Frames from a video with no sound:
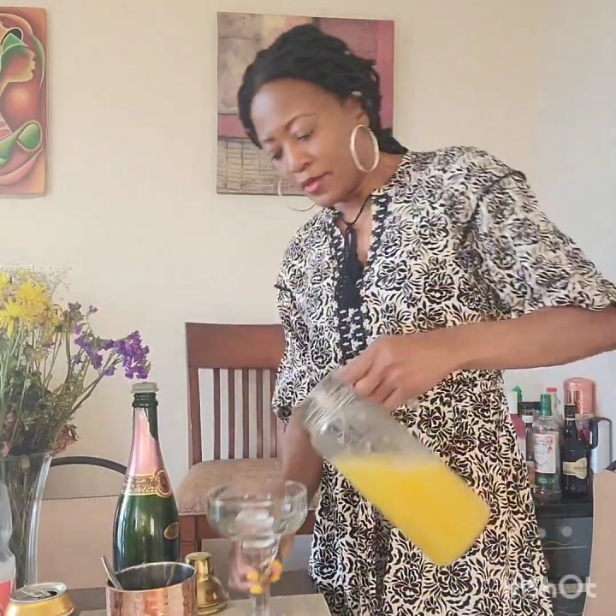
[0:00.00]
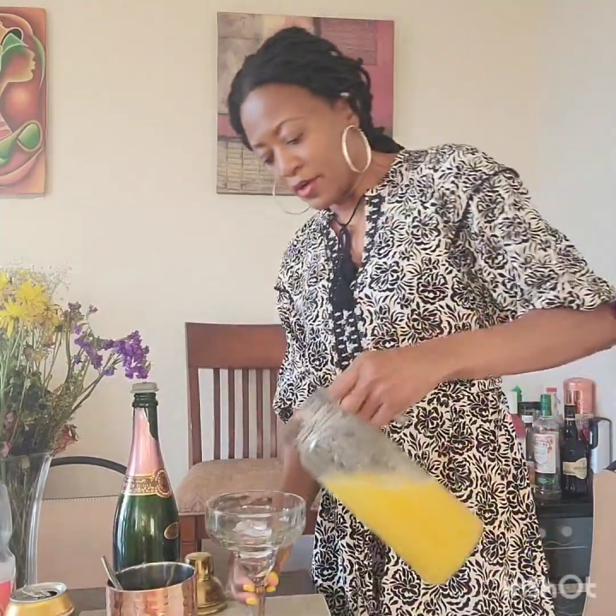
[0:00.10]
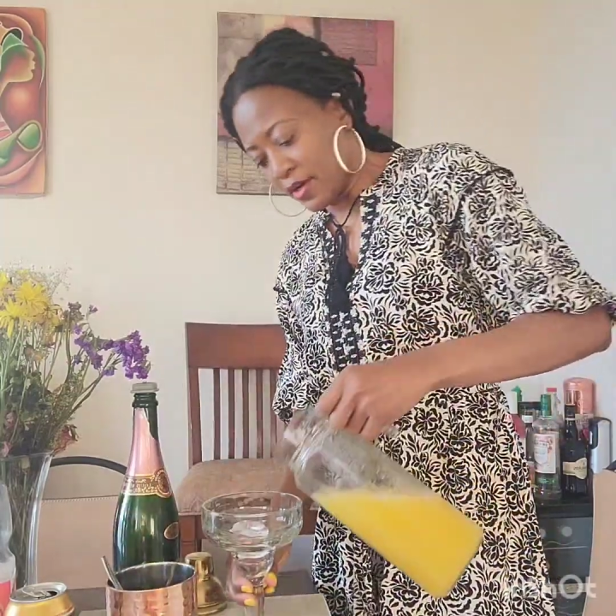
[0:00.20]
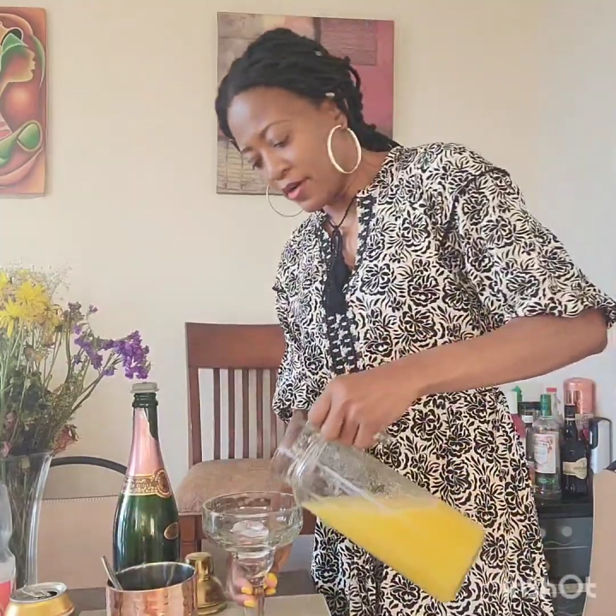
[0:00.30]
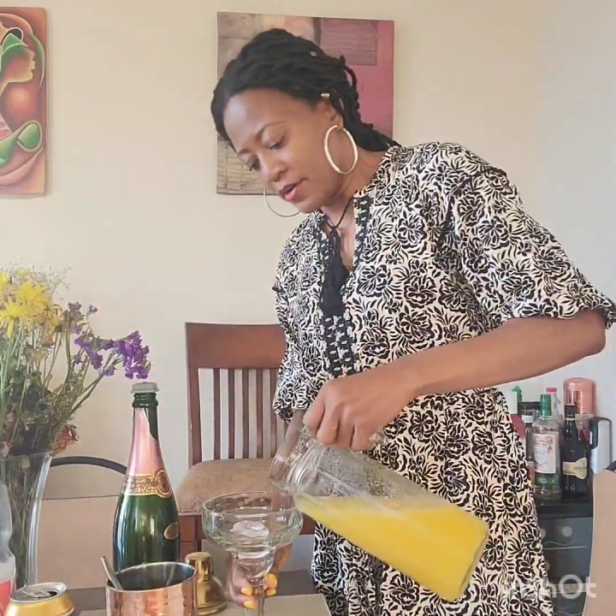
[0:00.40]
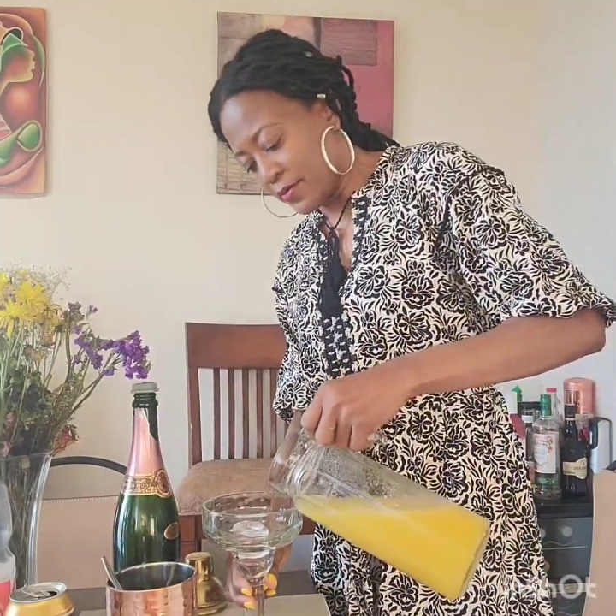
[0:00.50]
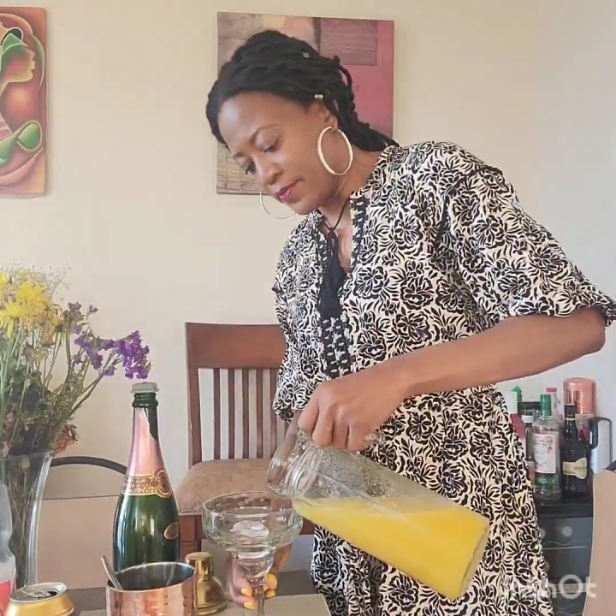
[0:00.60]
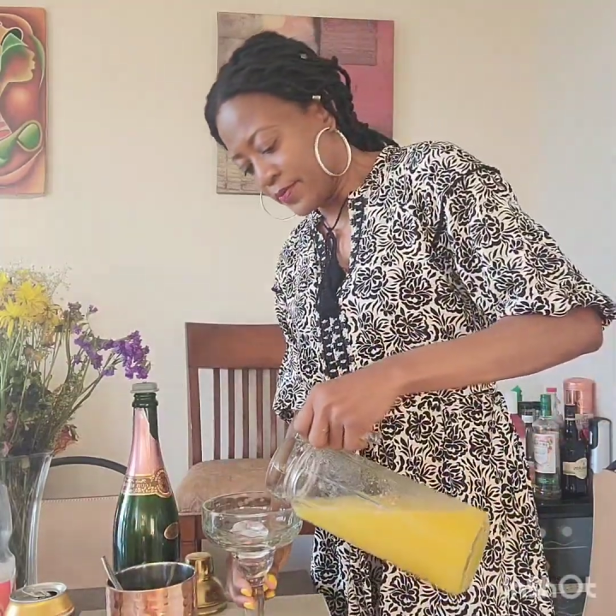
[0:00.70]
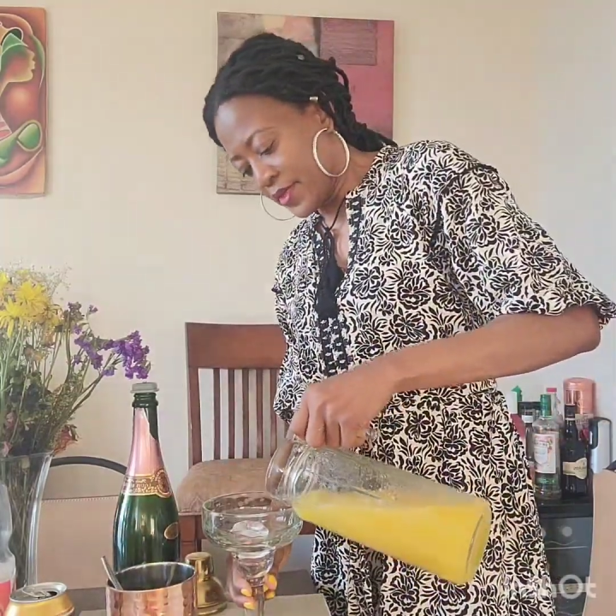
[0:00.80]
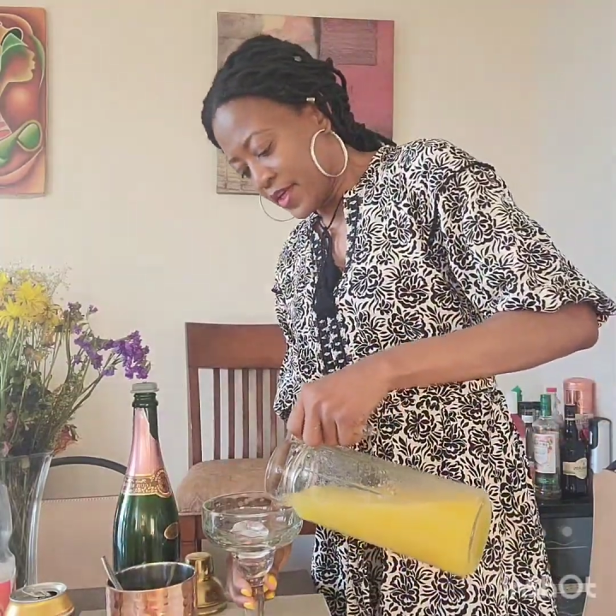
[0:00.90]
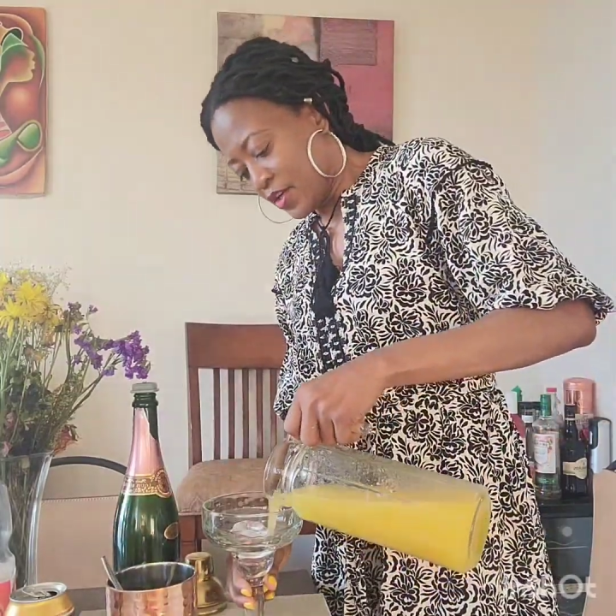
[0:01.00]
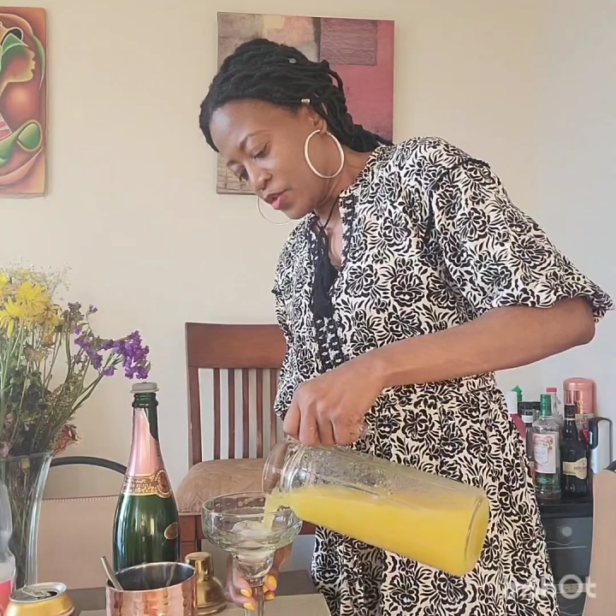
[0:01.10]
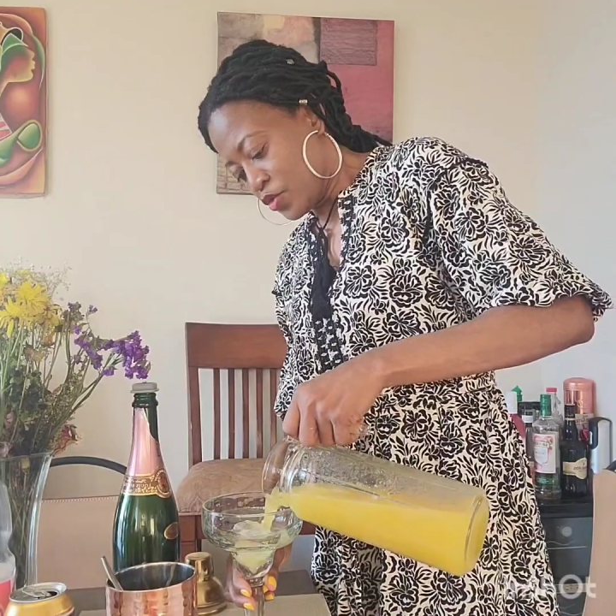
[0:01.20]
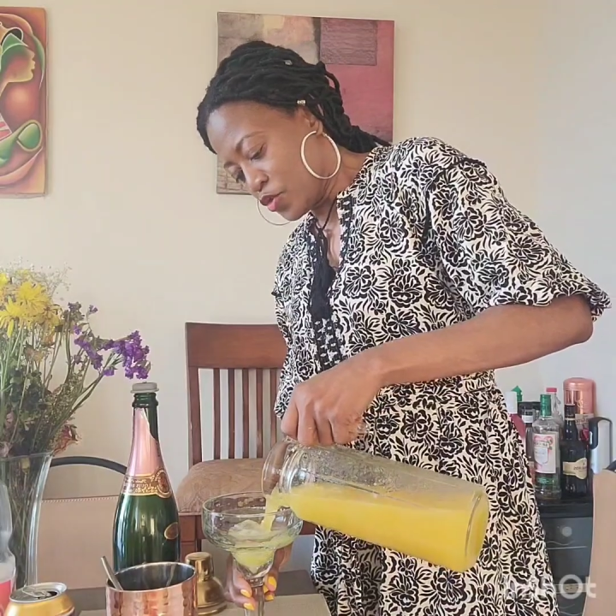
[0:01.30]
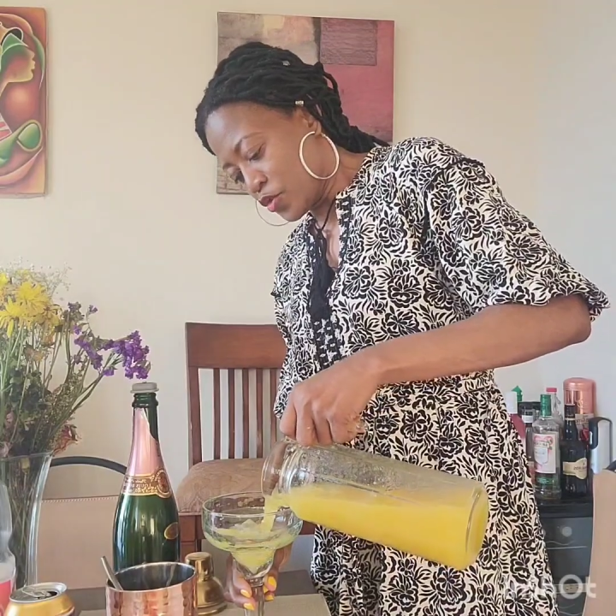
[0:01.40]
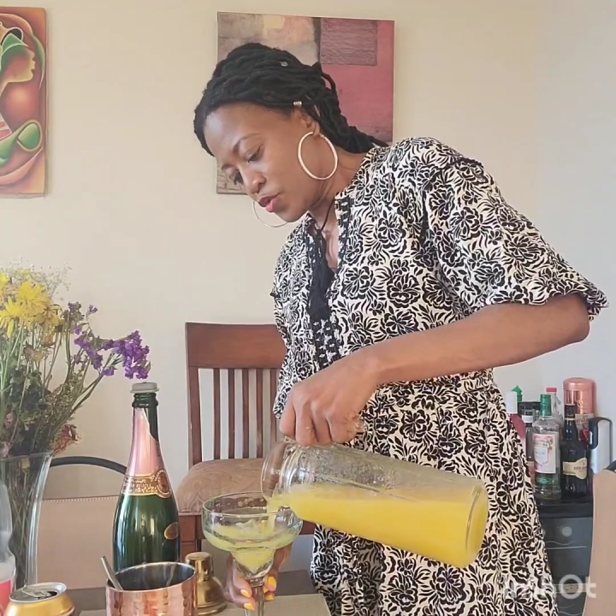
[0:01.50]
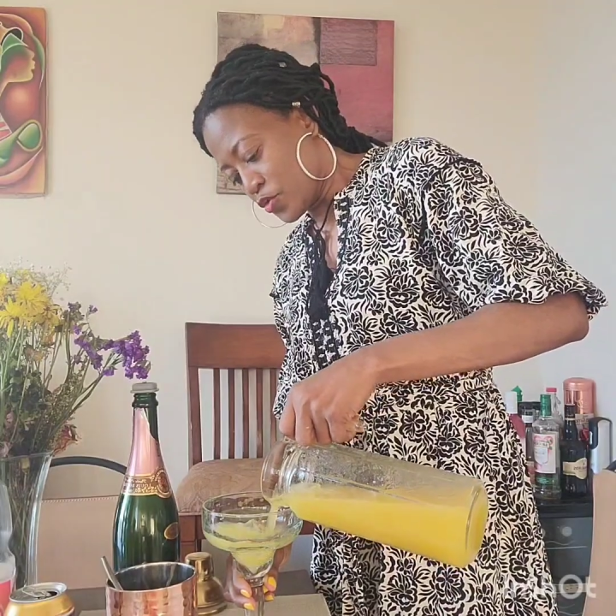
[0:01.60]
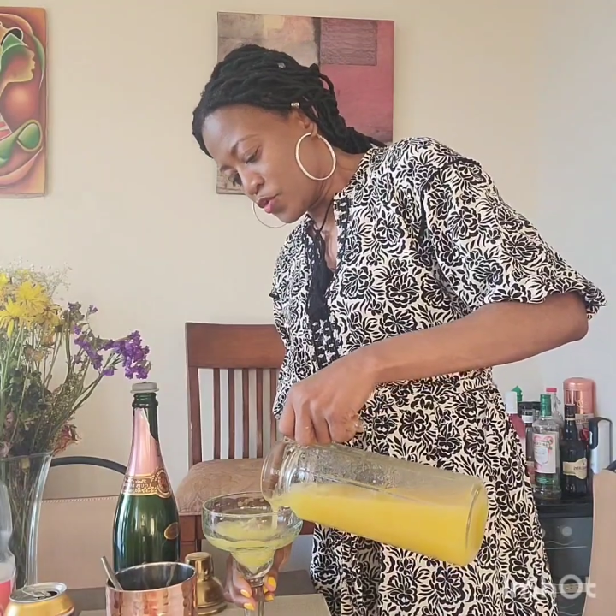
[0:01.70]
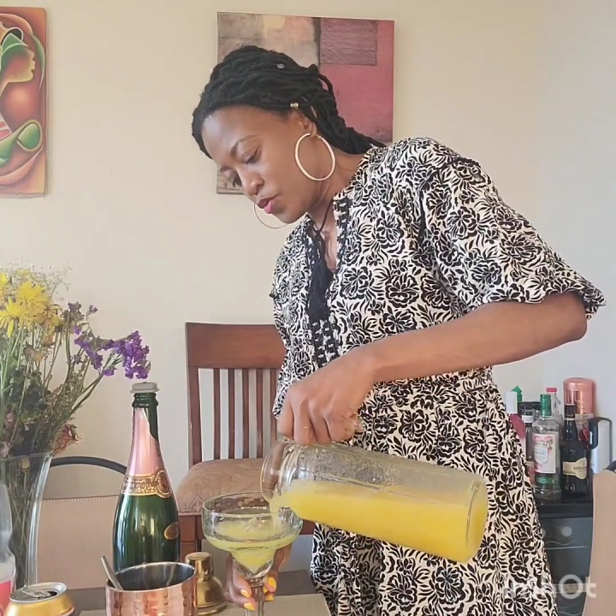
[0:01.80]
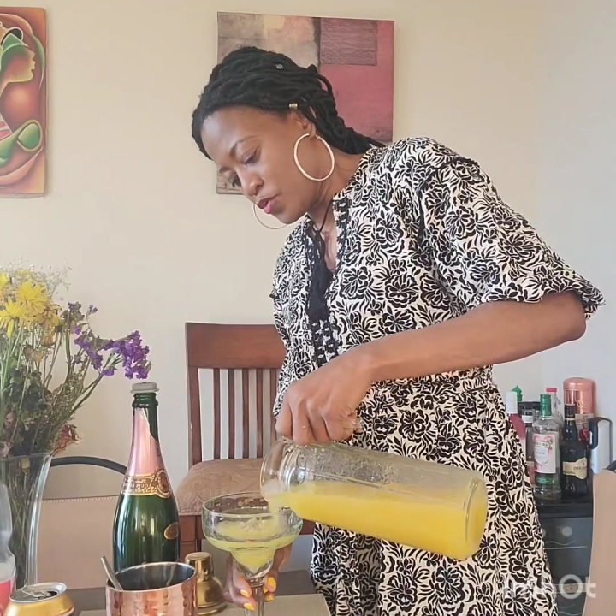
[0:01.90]
um,
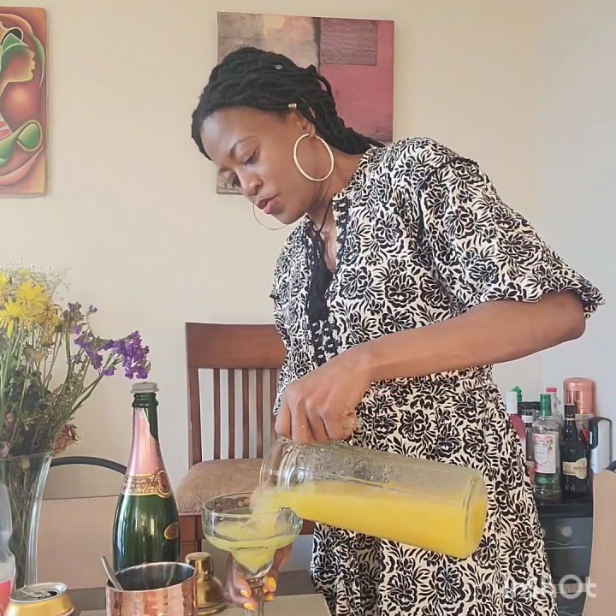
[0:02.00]
just to